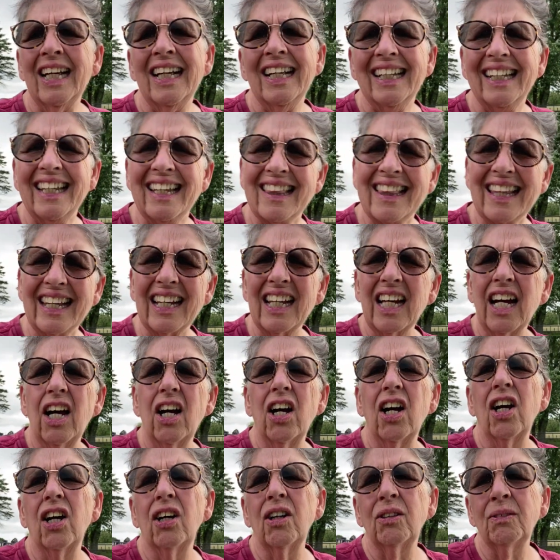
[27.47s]
you think,
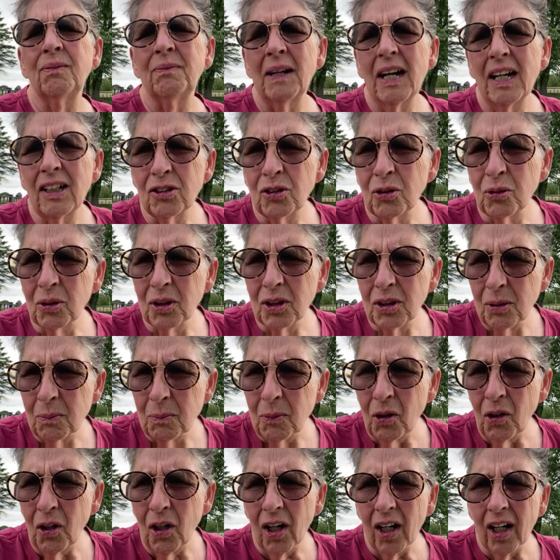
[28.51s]
oh, I'll do it
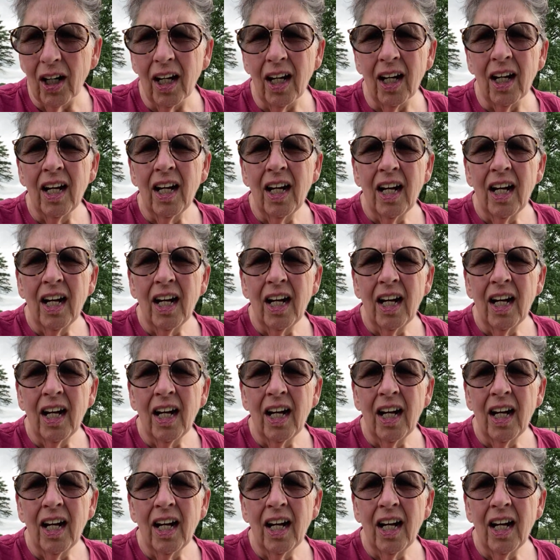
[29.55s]
tomorrow.